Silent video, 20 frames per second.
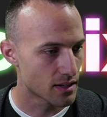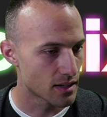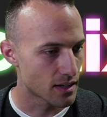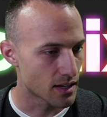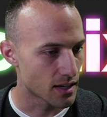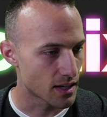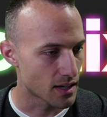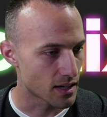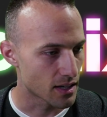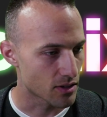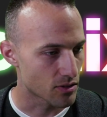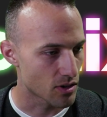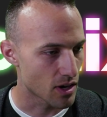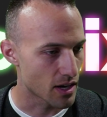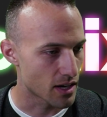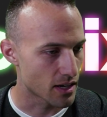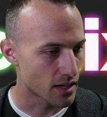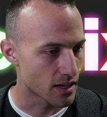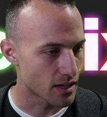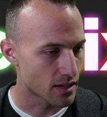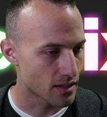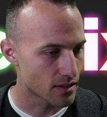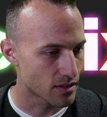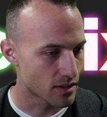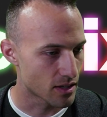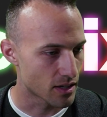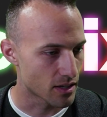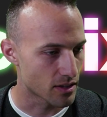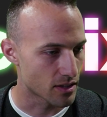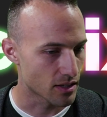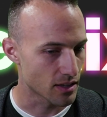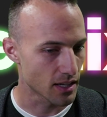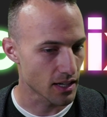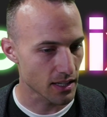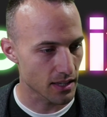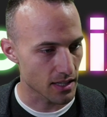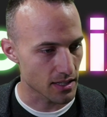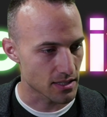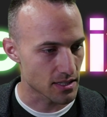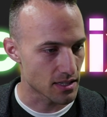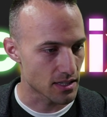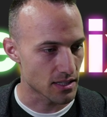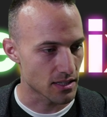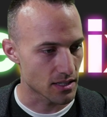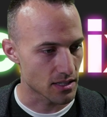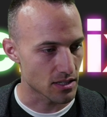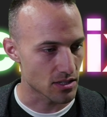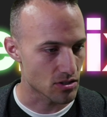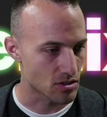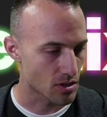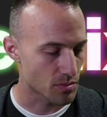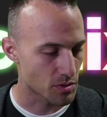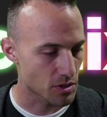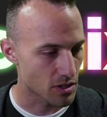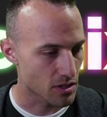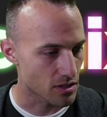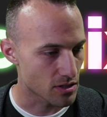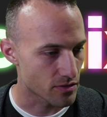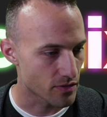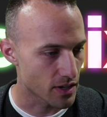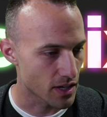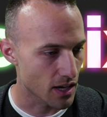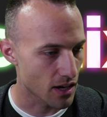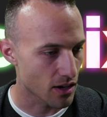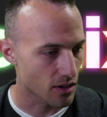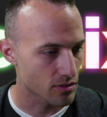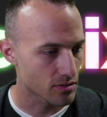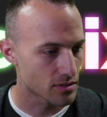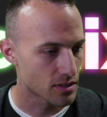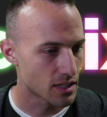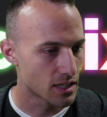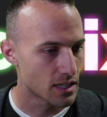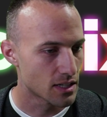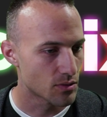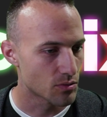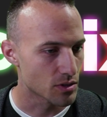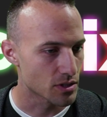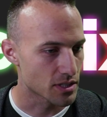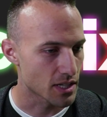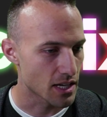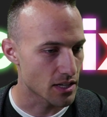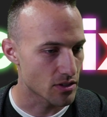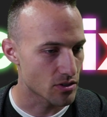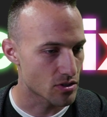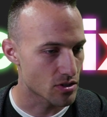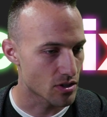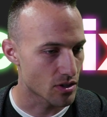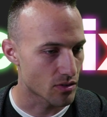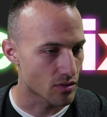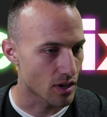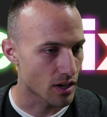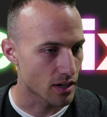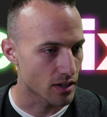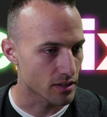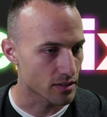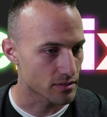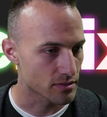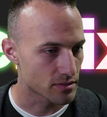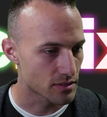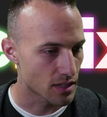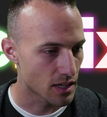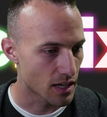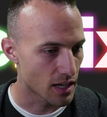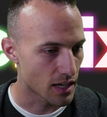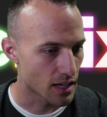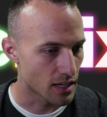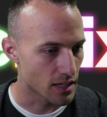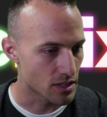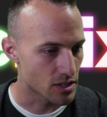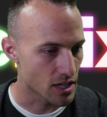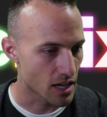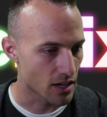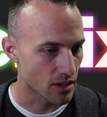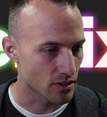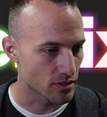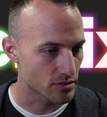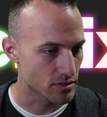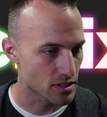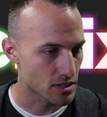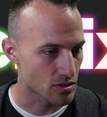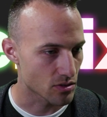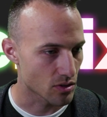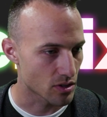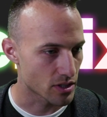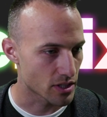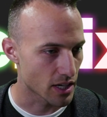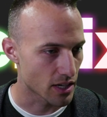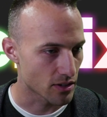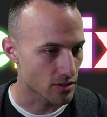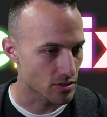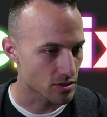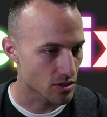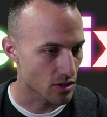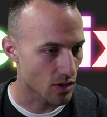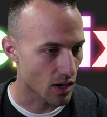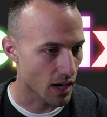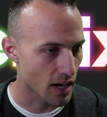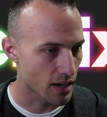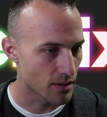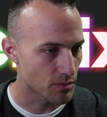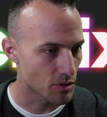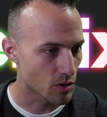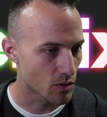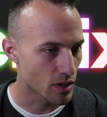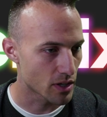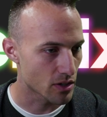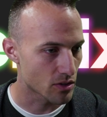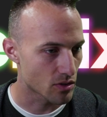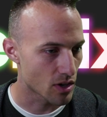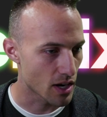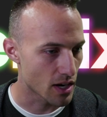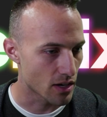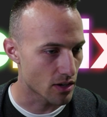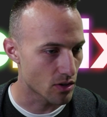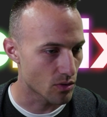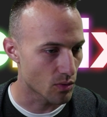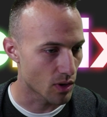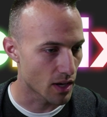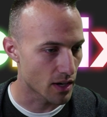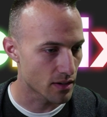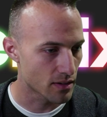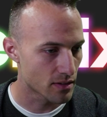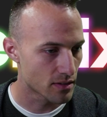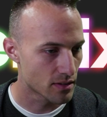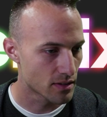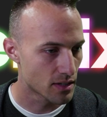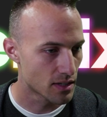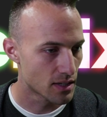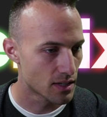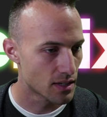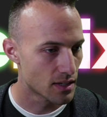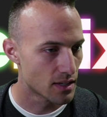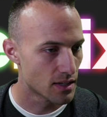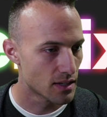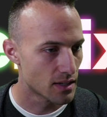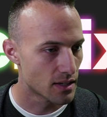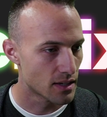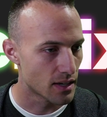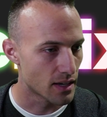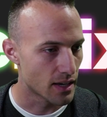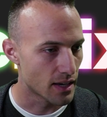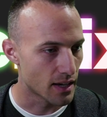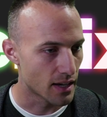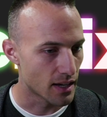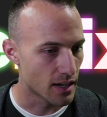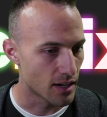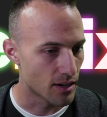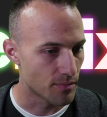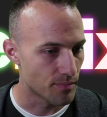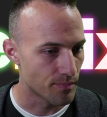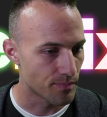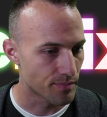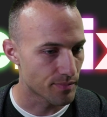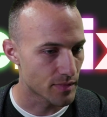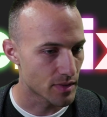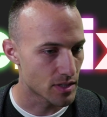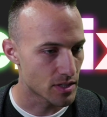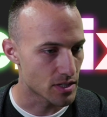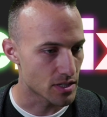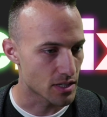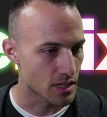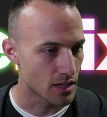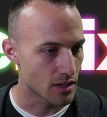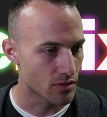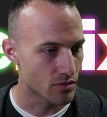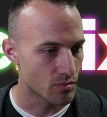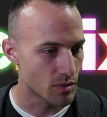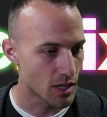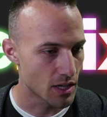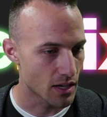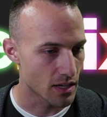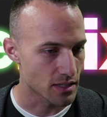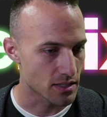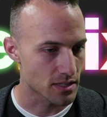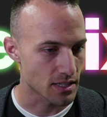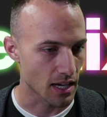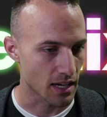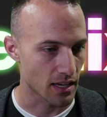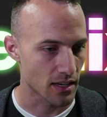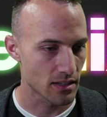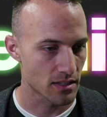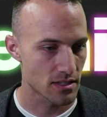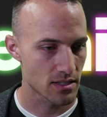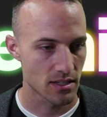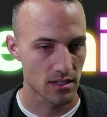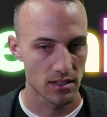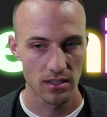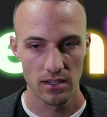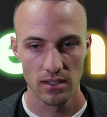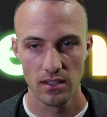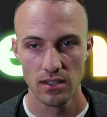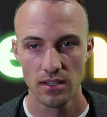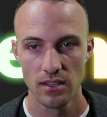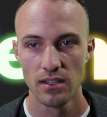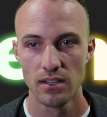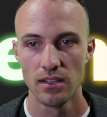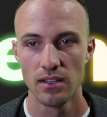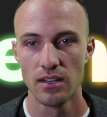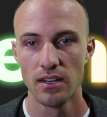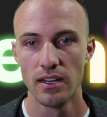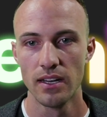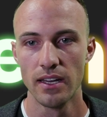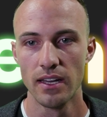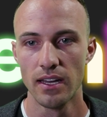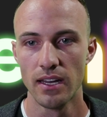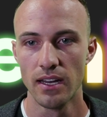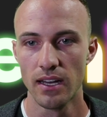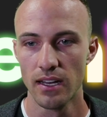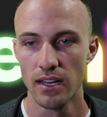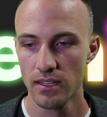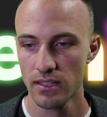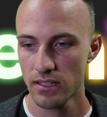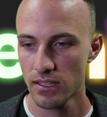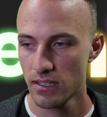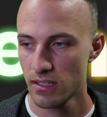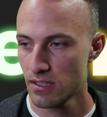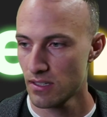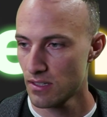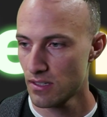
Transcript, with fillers: uh, created the the link that's in the description of this video will send you to the wrong uh, channel, Discord channel. So I'm going to create a new one. Um, just give me a second and